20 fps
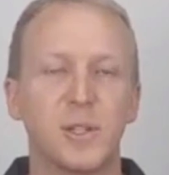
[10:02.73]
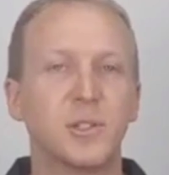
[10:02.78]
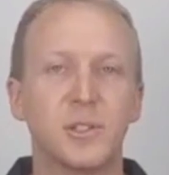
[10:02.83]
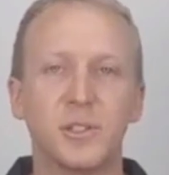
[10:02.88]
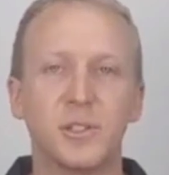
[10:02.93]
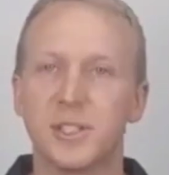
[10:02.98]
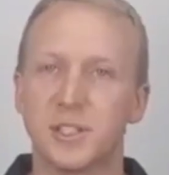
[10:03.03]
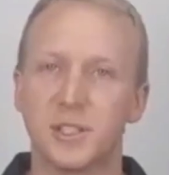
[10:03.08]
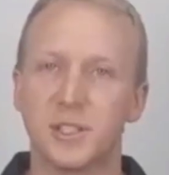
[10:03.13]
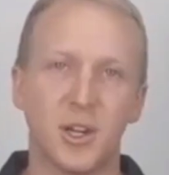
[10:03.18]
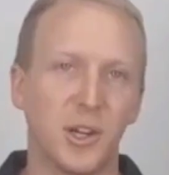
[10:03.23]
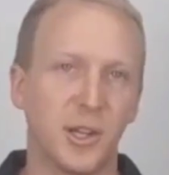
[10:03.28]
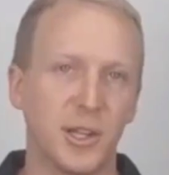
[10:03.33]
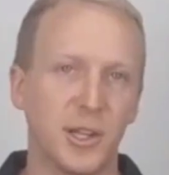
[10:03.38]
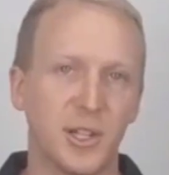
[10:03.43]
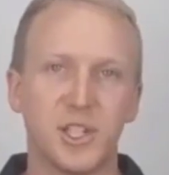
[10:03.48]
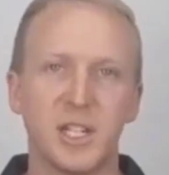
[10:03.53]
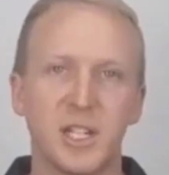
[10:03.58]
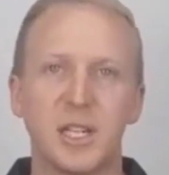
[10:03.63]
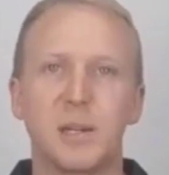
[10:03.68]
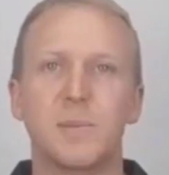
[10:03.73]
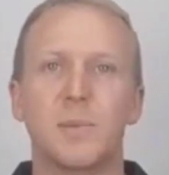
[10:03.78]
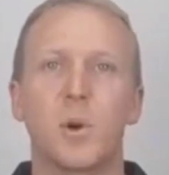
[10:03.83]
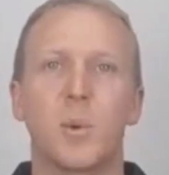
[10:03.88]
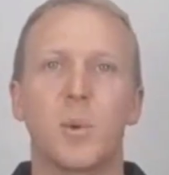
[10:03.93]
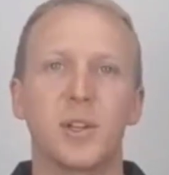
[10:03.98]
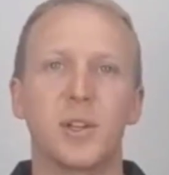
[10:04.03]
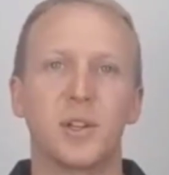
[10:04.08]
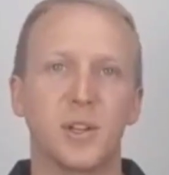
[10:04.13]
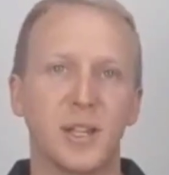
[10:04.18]
you could just go to the gym, or
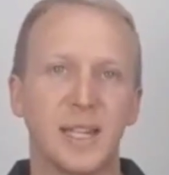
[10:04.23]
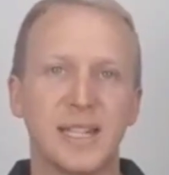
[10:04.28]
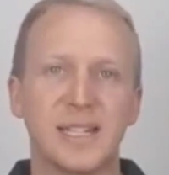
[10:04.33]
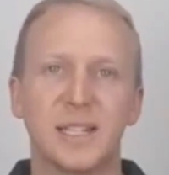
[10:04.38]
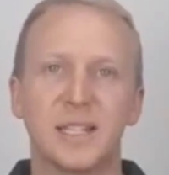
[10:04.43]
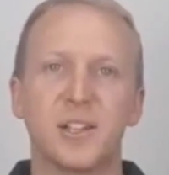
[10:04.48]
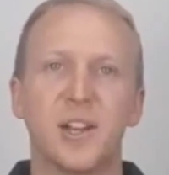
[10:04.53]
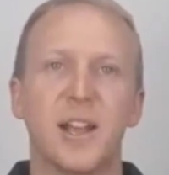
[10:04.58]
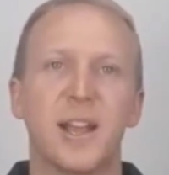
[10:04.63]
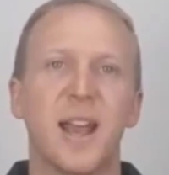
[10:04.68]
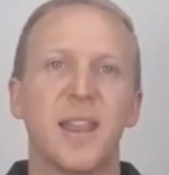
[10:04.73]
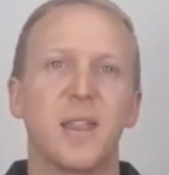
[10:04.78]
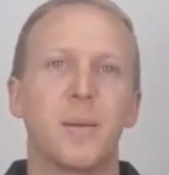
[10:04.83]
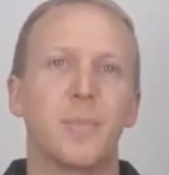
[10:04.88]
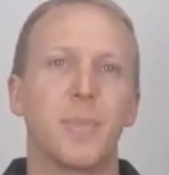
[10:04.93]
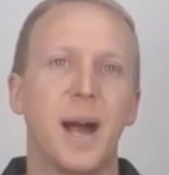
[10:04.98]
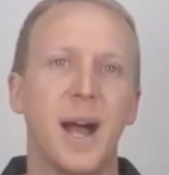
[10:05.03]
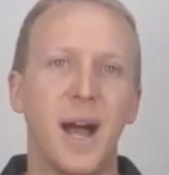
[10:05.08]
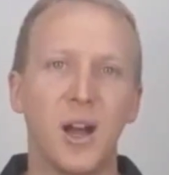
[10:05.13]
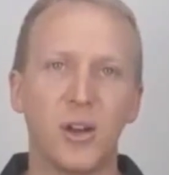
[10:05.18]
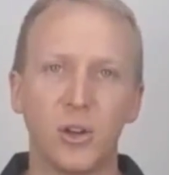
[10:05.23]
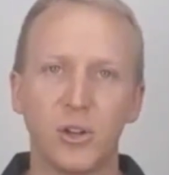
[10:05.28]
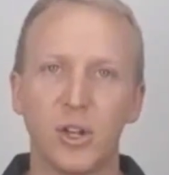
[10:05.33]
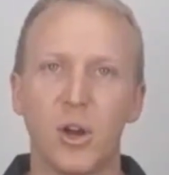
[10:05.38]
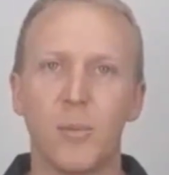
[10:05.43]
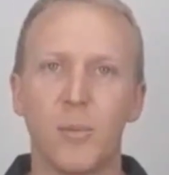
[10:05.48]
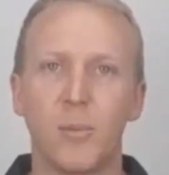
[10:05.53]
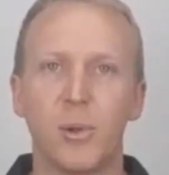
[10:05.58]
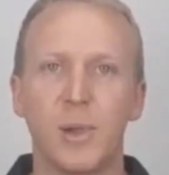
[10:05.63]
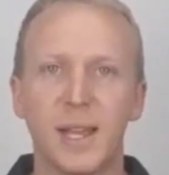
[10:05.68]
when you could easily go down to the park or
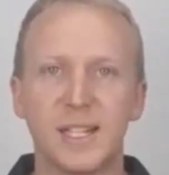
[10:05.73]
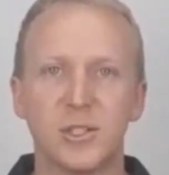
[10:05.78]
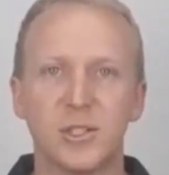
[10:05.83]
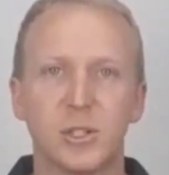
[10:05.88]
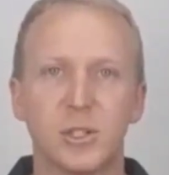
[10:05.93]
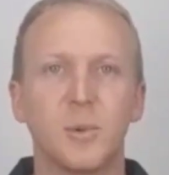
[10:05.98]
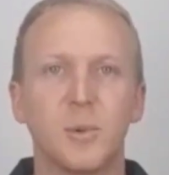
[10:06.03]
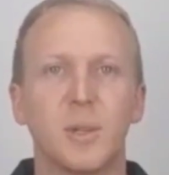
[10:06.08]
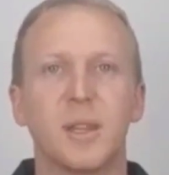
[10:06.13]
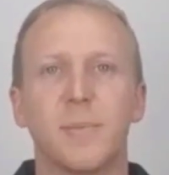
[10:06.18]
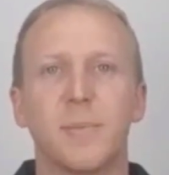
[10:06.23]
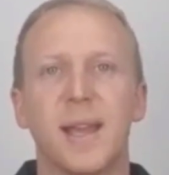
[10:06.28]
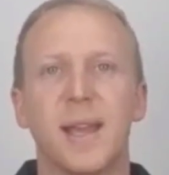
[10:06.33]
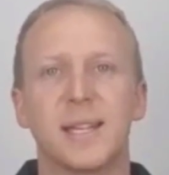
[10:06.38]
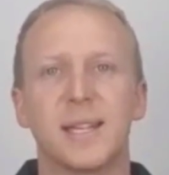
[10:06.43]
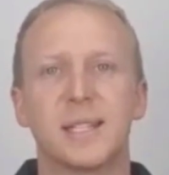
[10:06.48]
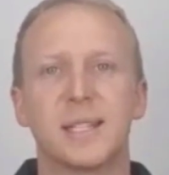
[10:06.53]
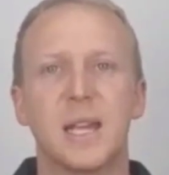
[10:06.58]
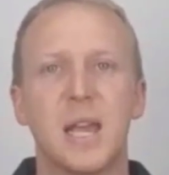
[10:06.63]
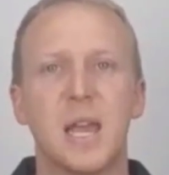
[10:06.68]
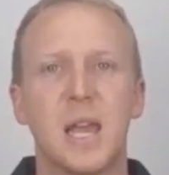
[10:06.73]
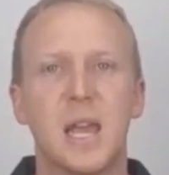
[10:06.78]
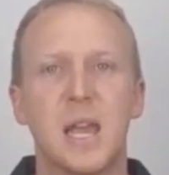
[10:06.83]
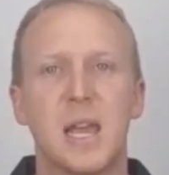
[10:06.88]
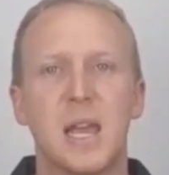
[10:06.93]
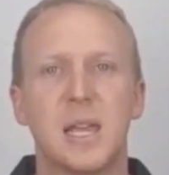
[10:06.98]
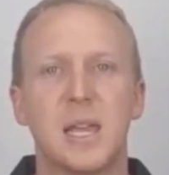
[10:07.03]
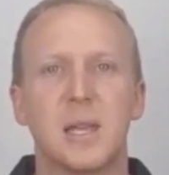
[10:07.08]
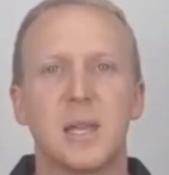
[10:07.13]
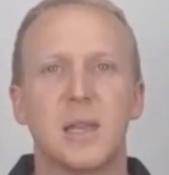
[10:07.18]
go and play soccer with your mates.
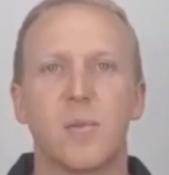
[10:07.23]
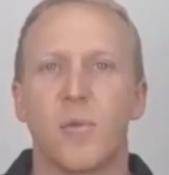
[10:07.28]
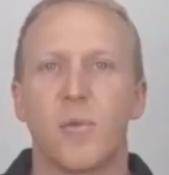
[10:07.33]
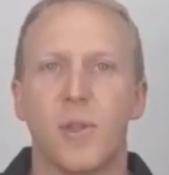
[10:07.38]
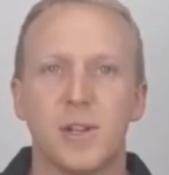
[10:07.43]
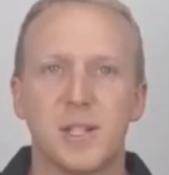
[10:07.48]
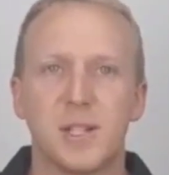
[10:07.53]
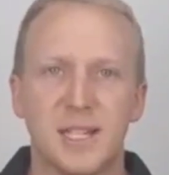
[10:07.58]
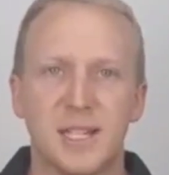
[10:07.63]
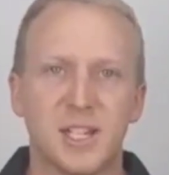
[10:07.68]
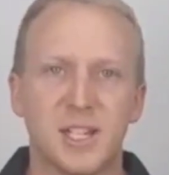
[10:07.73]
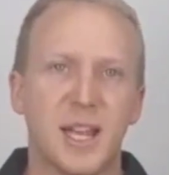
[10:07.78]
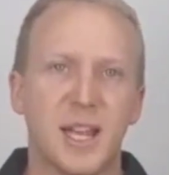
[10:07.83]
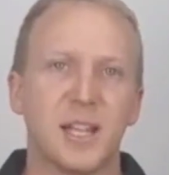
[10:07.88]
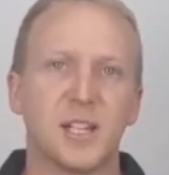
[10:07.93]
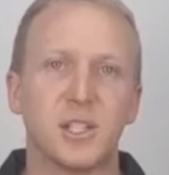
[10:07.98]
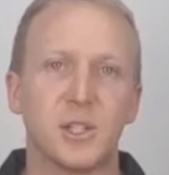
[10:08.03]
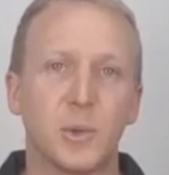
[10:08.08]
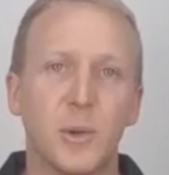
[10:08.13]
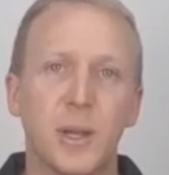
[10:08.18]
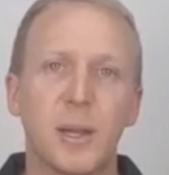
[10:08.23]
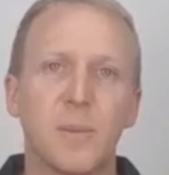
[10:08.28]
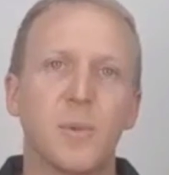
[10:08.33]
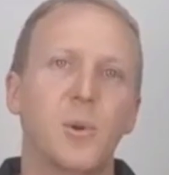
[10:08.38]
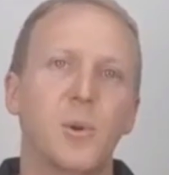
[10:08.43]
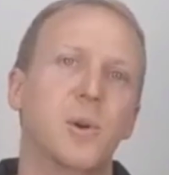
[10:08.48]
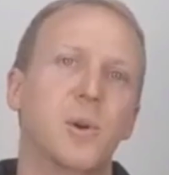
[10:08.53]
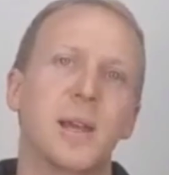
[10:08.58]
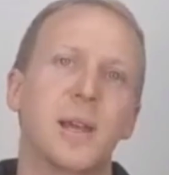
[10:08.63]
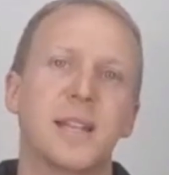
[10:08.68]
Those things you can't do
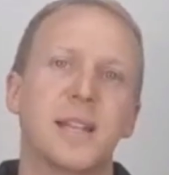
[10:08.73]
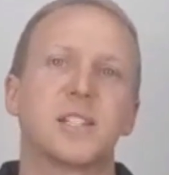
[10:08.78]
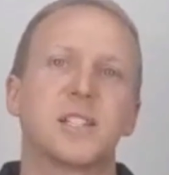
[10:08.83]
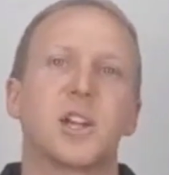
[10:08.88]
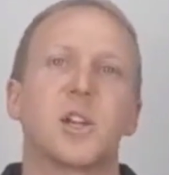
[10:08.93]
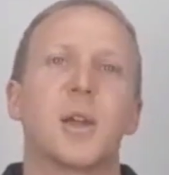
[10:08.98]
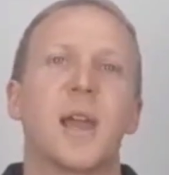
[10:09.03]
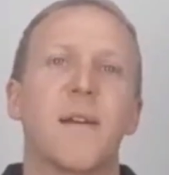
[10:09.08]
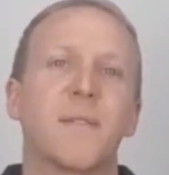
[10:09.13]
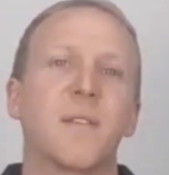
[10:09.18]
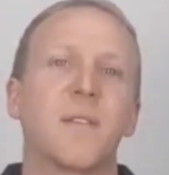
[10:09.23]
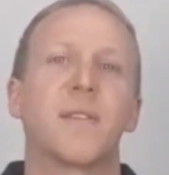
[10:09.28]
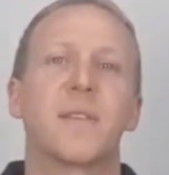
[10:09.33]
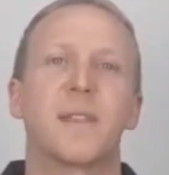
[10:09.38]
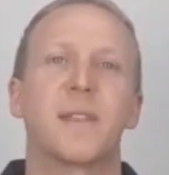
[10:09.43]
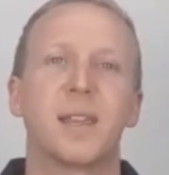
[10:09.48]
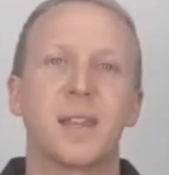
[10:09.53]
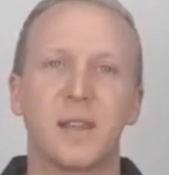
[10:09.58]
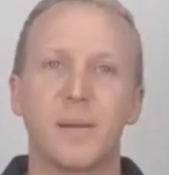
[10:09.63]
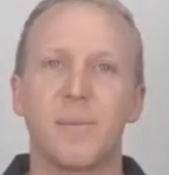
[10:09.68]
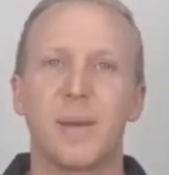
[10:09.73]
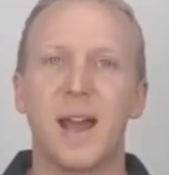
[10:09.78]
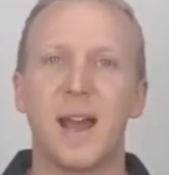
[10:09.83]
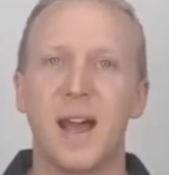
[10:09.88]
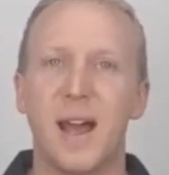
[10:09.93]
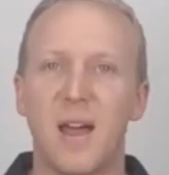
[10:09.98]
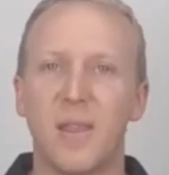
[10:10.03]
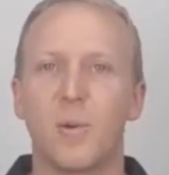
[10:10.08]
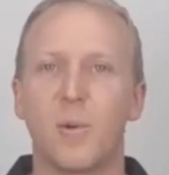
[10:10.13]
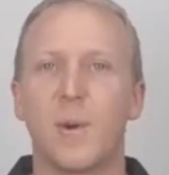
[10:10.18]
anymore, and so you have to think about
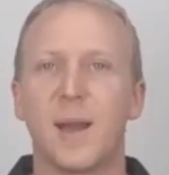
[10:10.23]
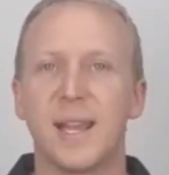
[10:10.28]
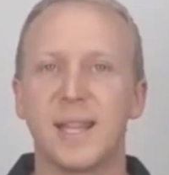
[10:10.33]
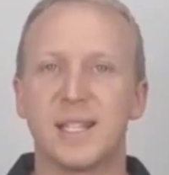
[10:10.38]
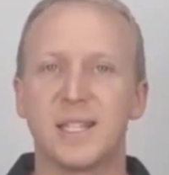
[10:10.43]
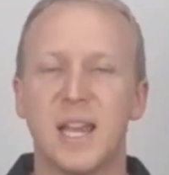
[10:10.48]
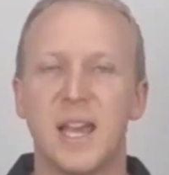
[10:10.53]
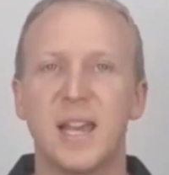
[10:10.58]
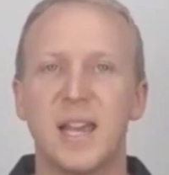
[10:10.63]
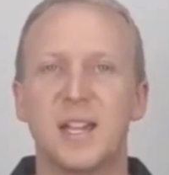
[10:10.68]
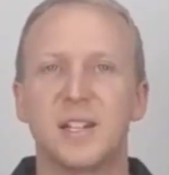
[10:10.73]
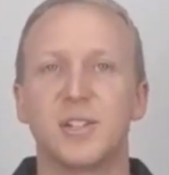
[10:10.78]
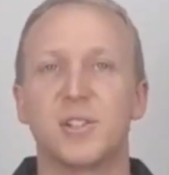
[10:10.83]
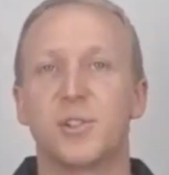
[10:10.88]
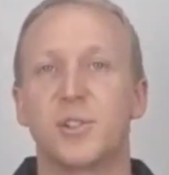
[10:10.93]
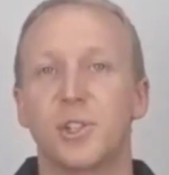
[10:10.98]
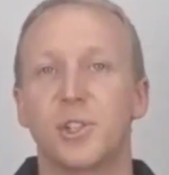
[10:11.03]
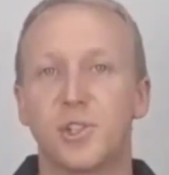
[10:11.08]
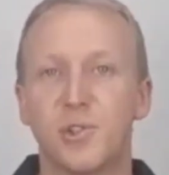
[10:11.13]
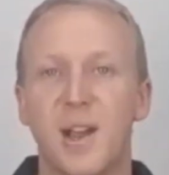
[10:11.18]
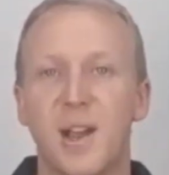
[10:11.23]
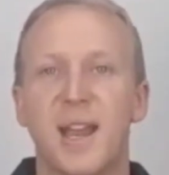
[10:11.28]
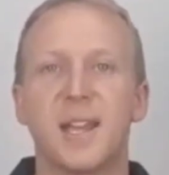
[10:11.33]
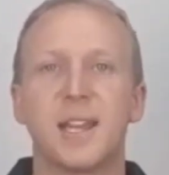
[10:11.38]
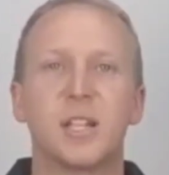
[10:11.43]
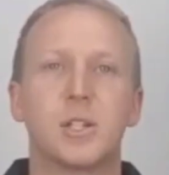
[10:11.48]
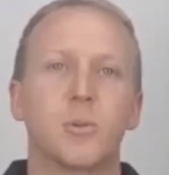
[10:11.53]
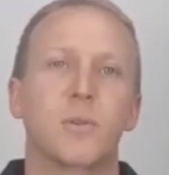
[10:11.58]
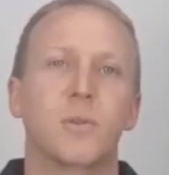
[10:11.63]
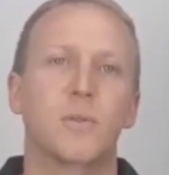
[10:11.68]
other ways to do your
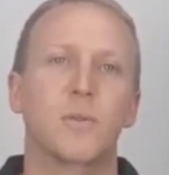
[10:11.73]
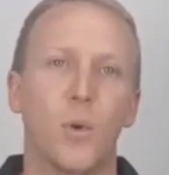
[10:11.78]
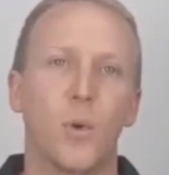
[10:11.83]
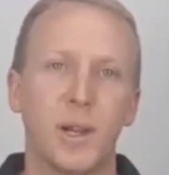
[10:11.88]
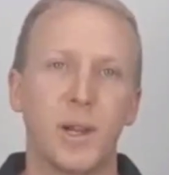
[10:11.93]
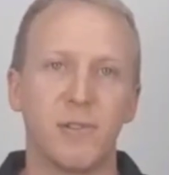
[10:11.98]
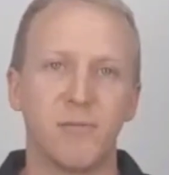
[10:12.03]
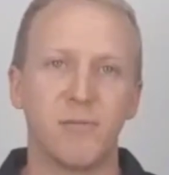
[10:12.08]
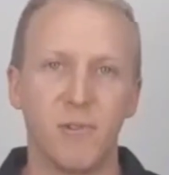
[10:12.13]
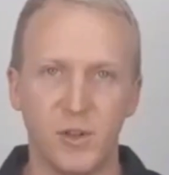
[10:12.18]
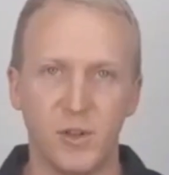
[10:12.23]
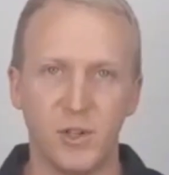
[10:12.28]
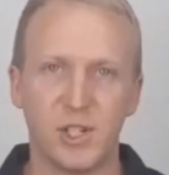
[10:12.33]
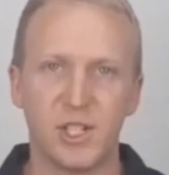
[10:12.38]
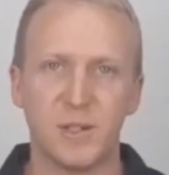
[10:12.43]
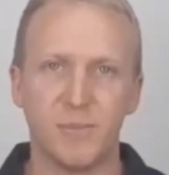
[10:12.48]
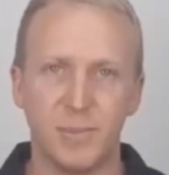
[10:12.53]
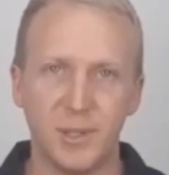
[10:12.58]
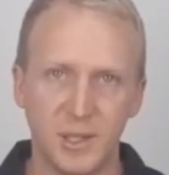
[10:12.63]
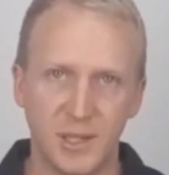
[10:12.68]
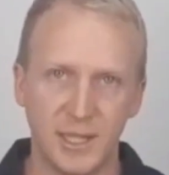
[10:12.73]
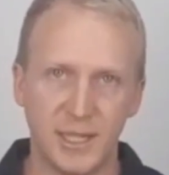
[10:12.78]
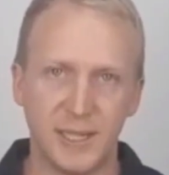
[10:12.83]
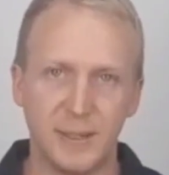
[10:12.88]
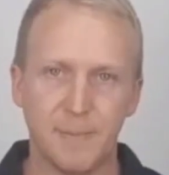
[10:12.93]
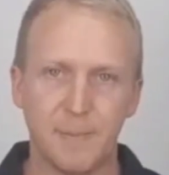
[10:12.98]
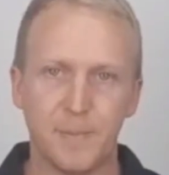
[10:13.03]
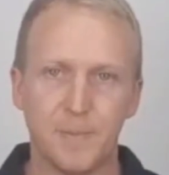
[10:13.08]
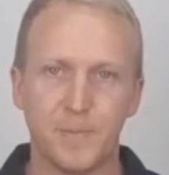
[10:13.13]
training to avoid reversibility.